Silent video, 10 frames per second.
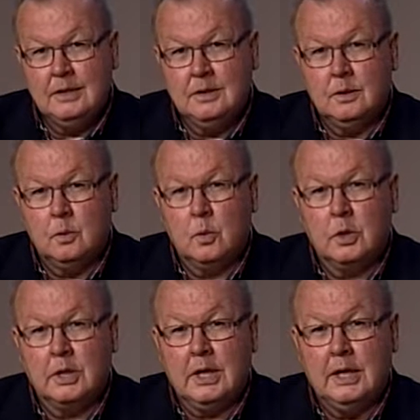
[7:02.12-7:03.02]
to the
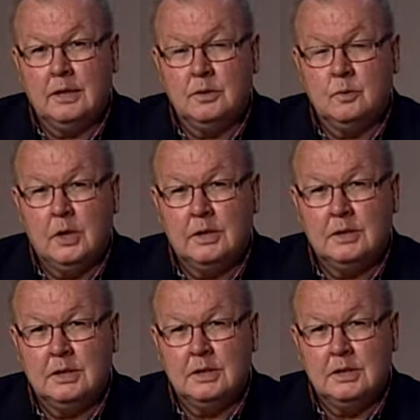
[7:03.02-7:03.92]
War College in
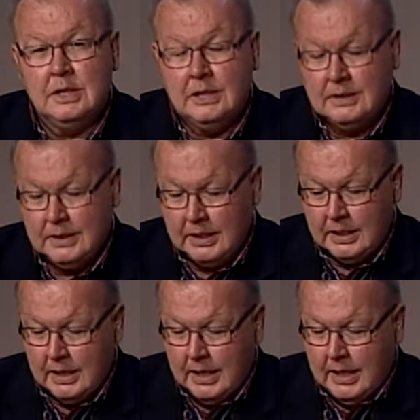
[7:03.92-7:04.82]
Washington, D.C.,
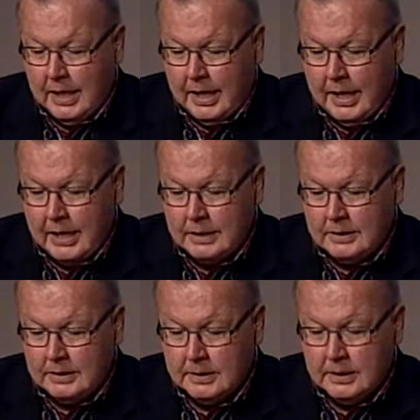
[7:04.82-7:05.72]

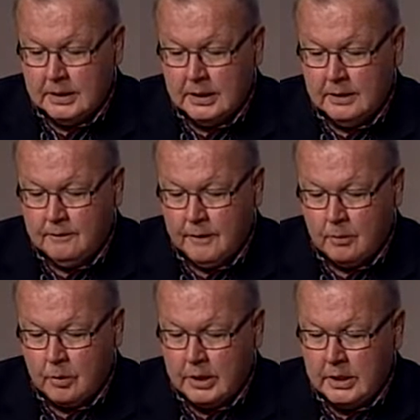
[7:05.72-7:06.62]
and uh, in
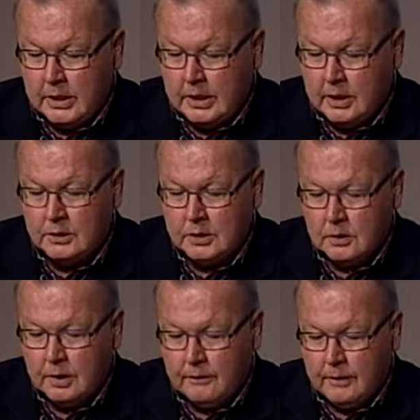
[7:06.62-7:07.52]
February uh,
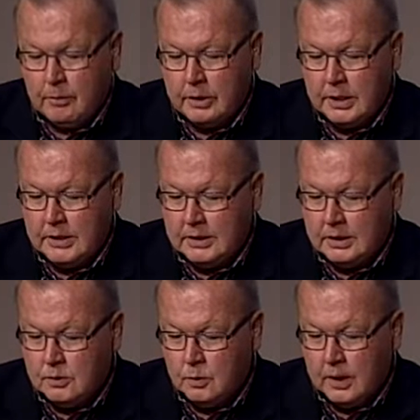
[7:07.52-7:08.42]
until February
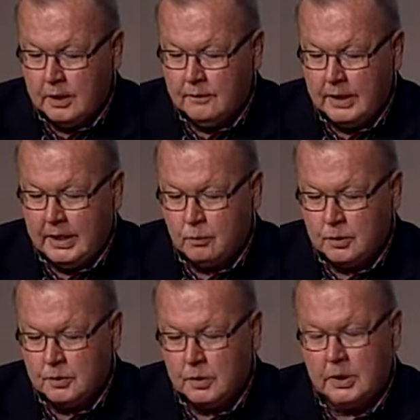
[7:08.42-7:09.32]
1912, and
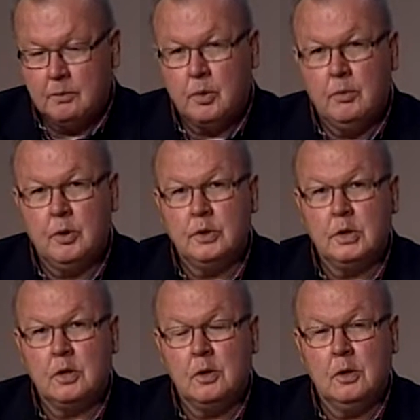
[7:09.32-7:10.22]
was uh, promoted
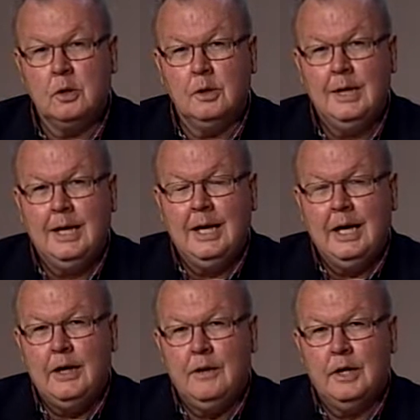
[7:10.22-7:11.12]
to colonel,
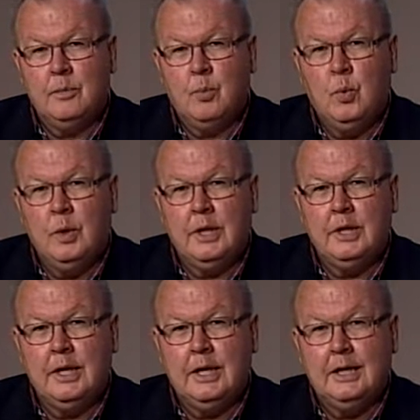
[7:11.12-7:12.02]
and then
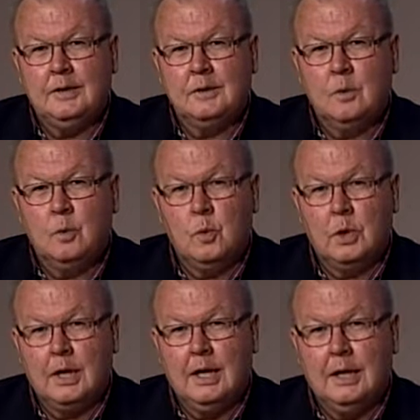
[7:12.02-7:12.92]
appointed as the
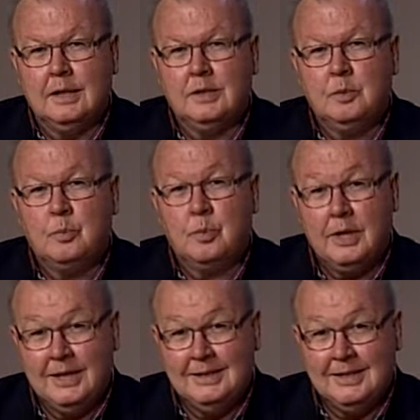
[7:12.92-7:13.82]
War College
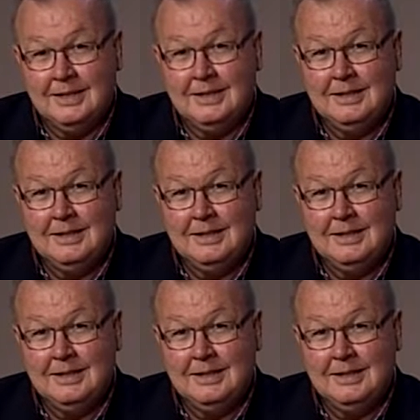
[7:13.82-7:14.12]
president.